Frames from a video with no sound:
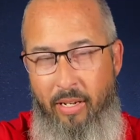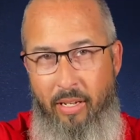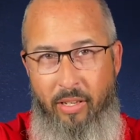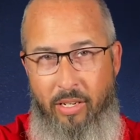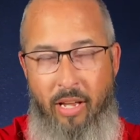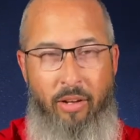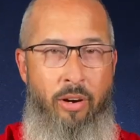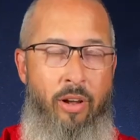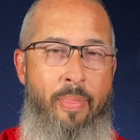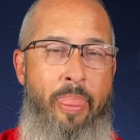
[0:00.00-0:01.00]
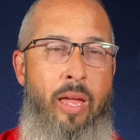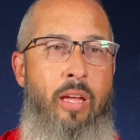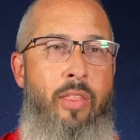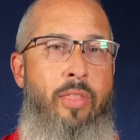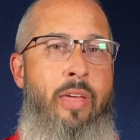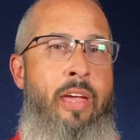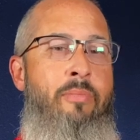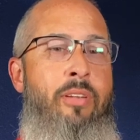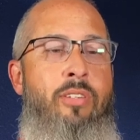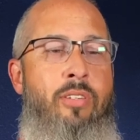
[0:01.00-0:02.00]
This is not good at all.
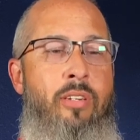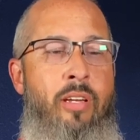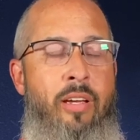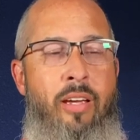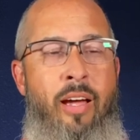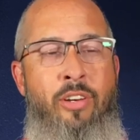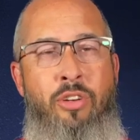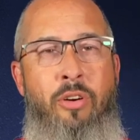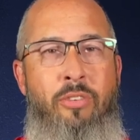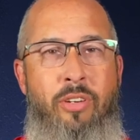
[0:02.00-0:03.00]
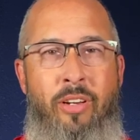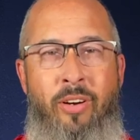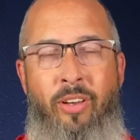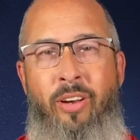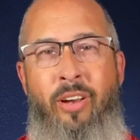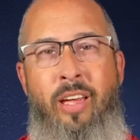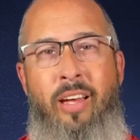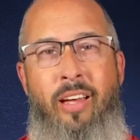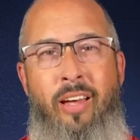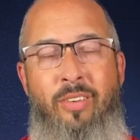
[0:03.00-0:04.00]
Amos, I joked earlier.
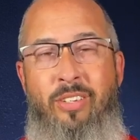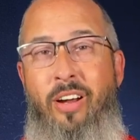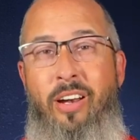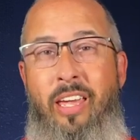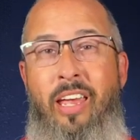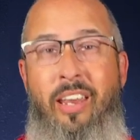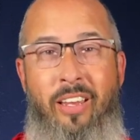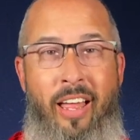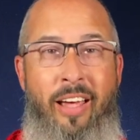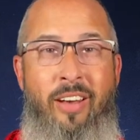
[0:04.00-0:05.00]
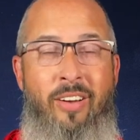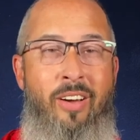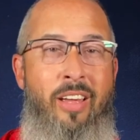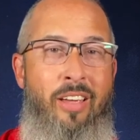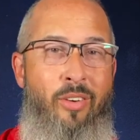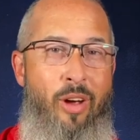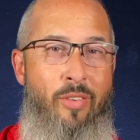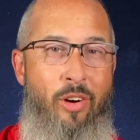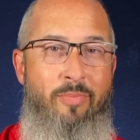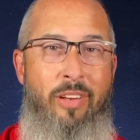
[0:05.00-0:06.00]
Uh, I was talking to Keenan Klein, our creative
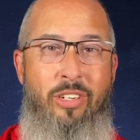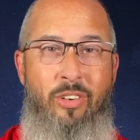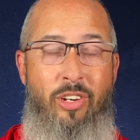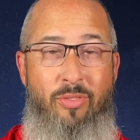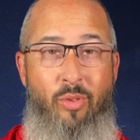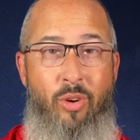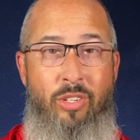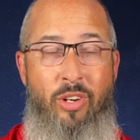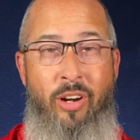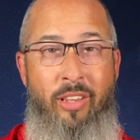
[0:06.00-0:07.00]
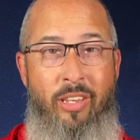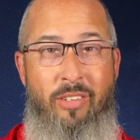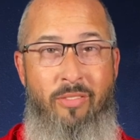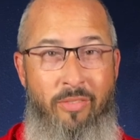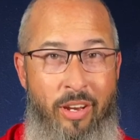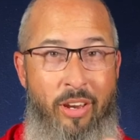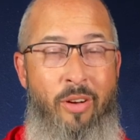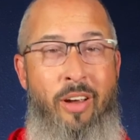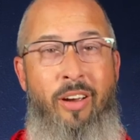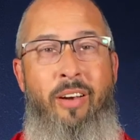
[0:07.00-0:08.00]
arts minister, just before starting this video
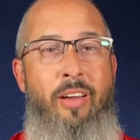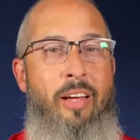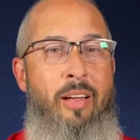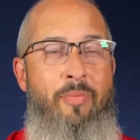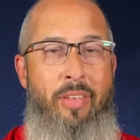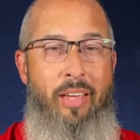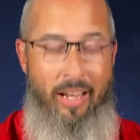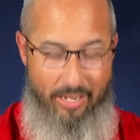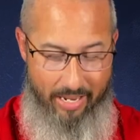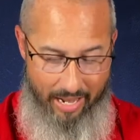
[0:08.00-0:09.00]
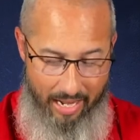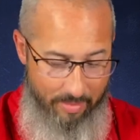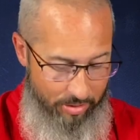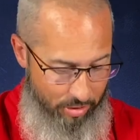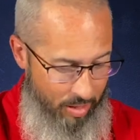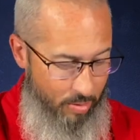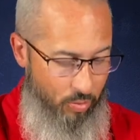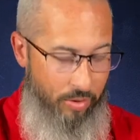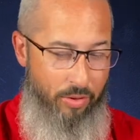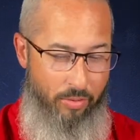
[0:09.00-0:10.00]
here, and I said, Amos, chapters
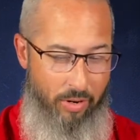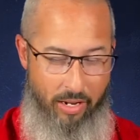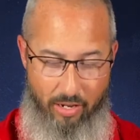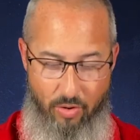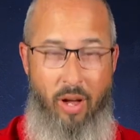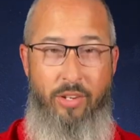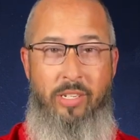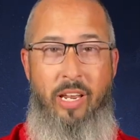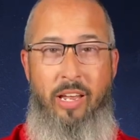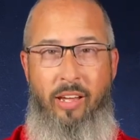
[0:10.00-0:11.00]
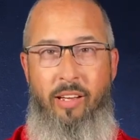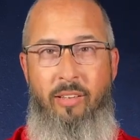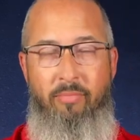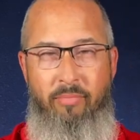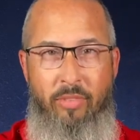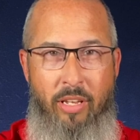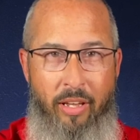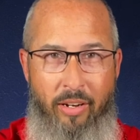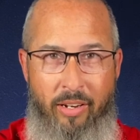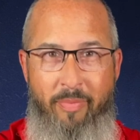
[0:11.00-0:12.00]
one through three. You all stink. The end.